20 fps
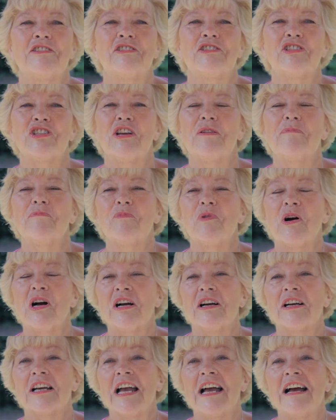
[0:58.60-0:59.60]
gym
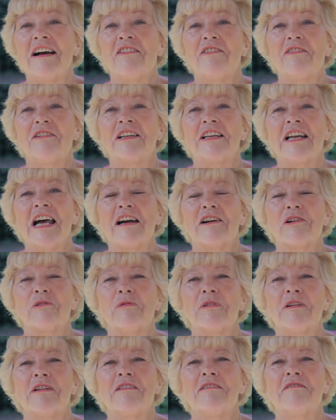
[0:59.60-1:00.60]
workout and
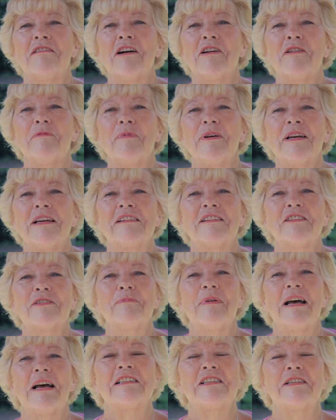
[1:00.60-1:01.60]
aqua
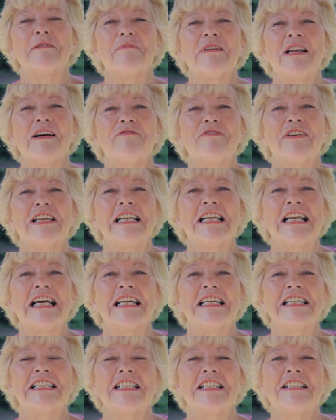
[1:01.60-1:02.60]
aerobics. some lovely
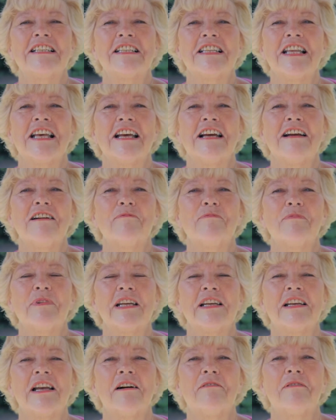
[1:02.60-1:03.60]
ladies there, and
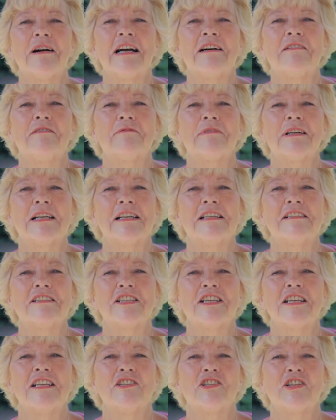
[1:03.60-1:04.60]
we go out when
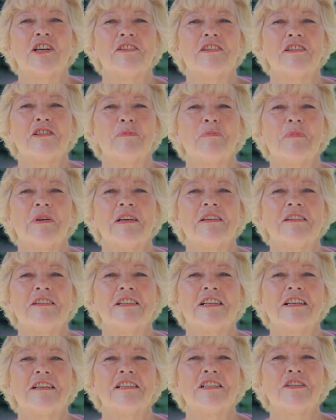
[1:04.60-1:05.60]
it's each other's
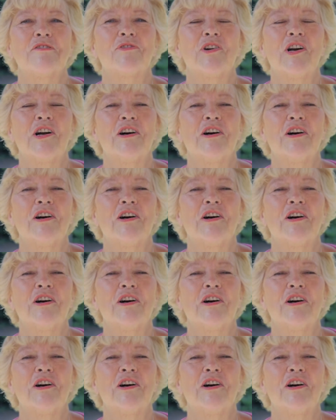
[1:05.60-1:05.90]
birthdays for